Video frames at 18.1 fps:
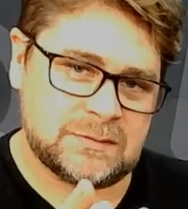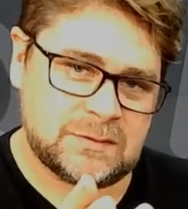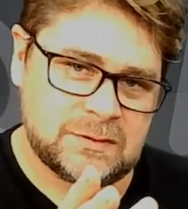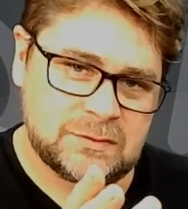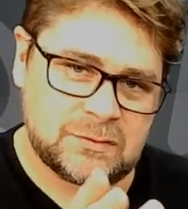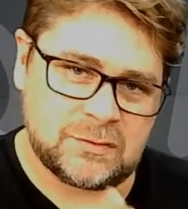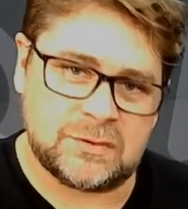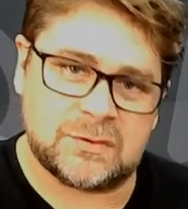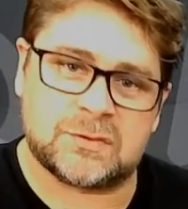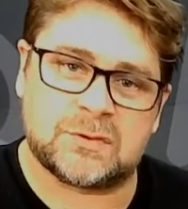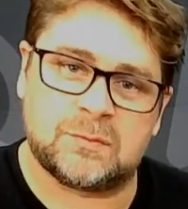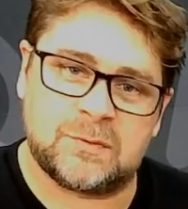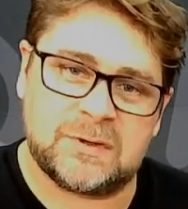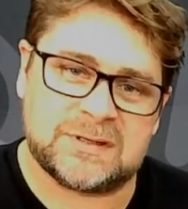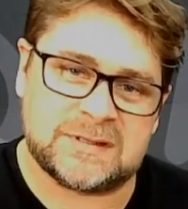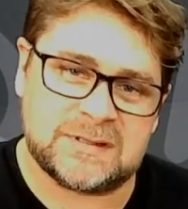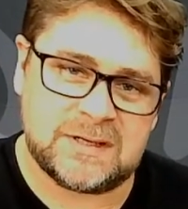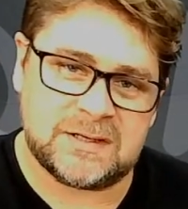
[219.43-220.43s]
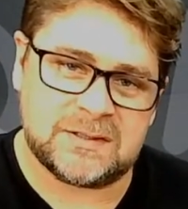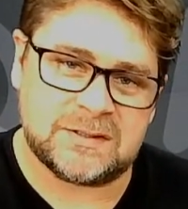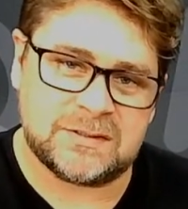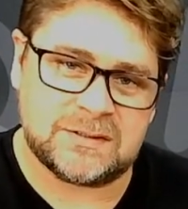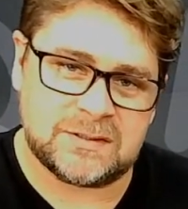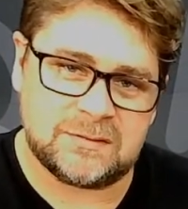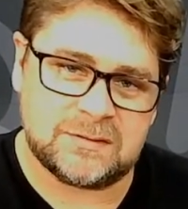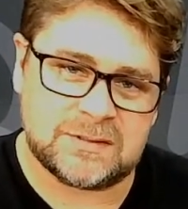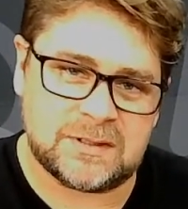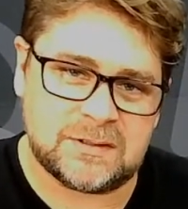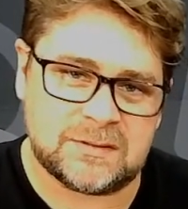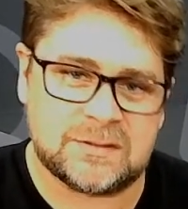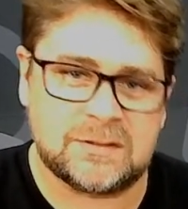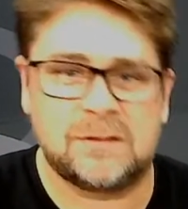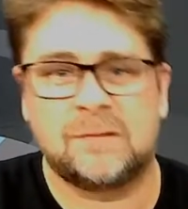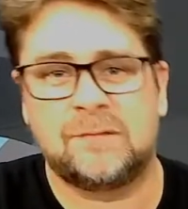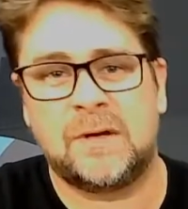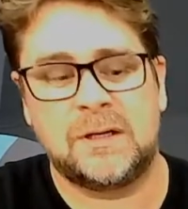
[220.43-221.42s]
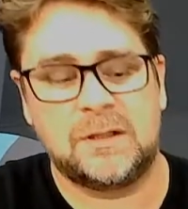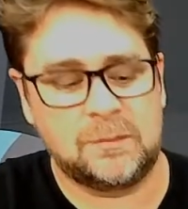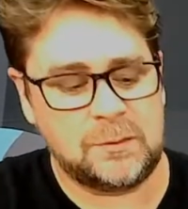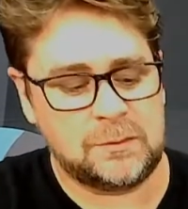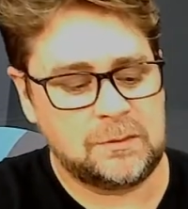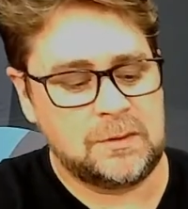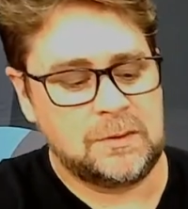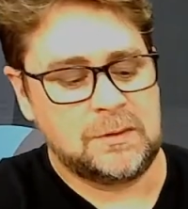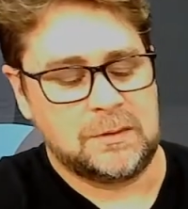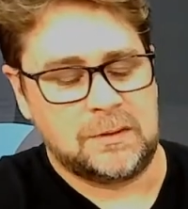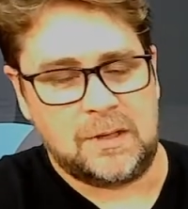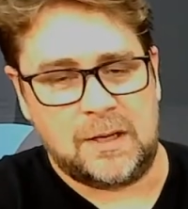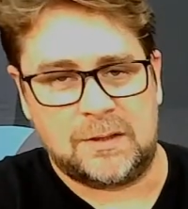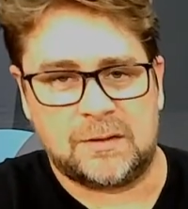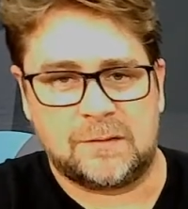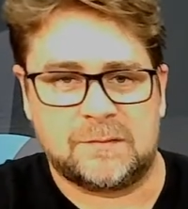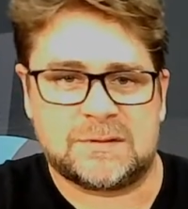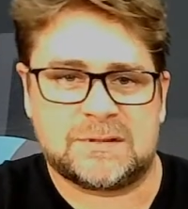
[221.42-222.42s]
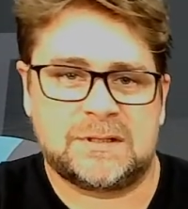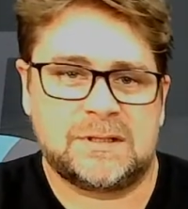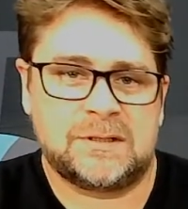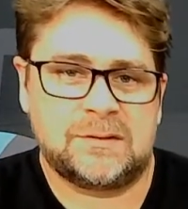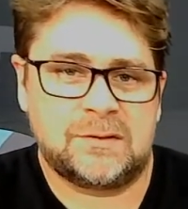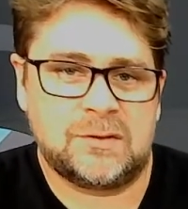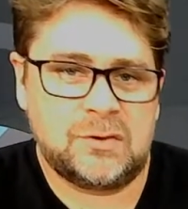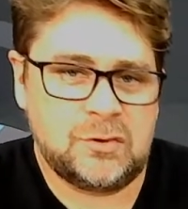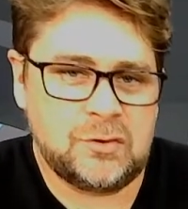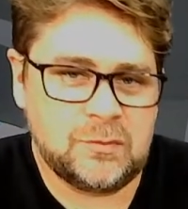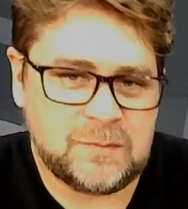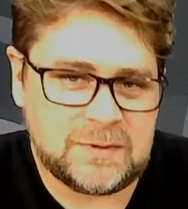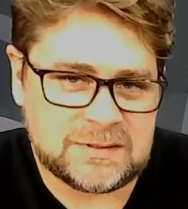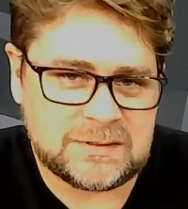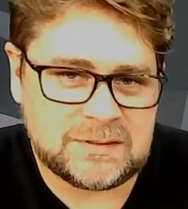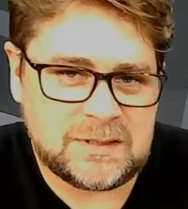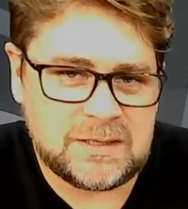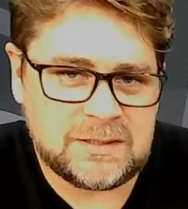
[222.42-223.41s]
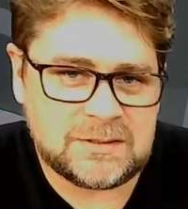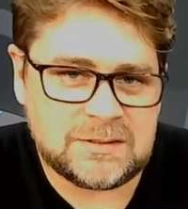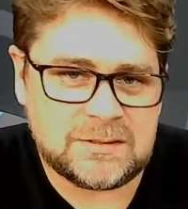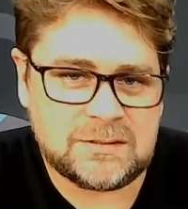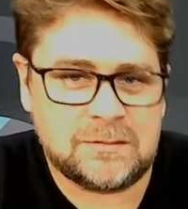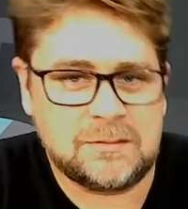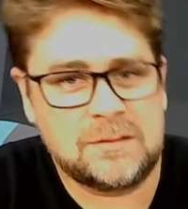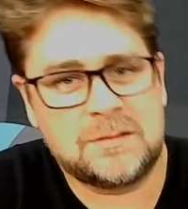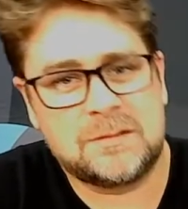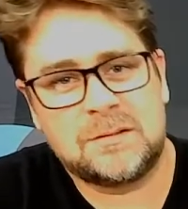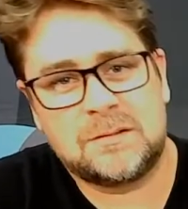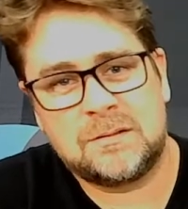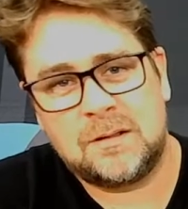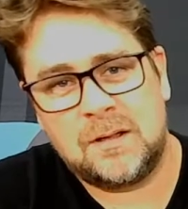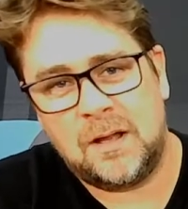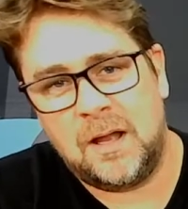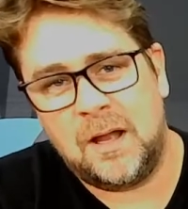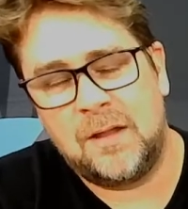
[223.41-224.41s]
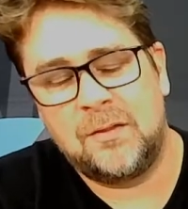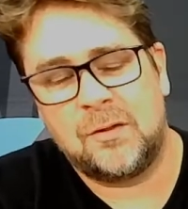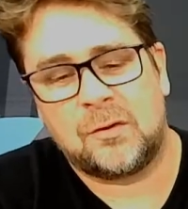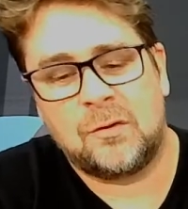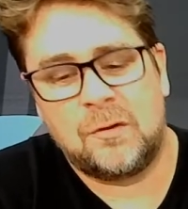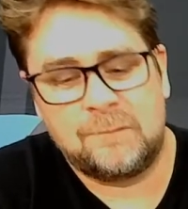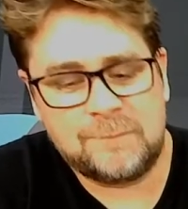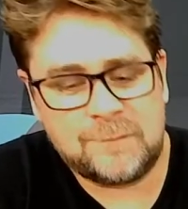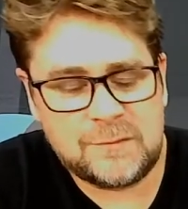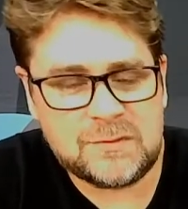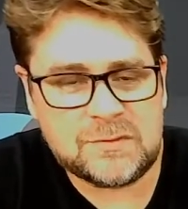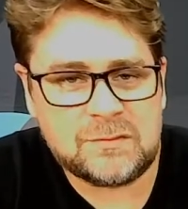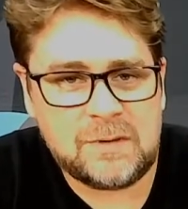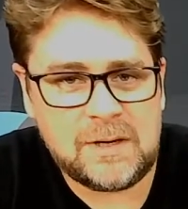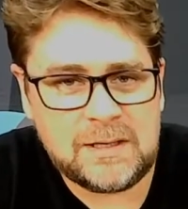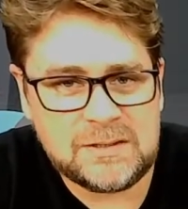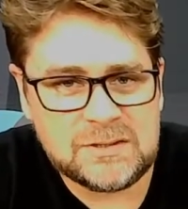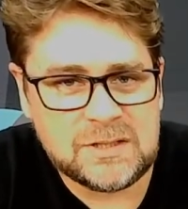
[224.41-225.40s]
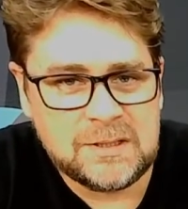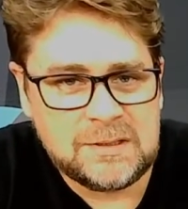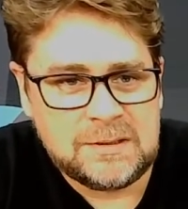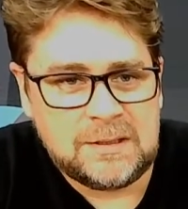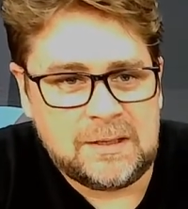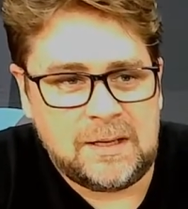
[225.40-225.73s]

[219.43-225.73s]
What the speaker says: traditional presentation series that are still available and obviously the new presentation series and the conference range.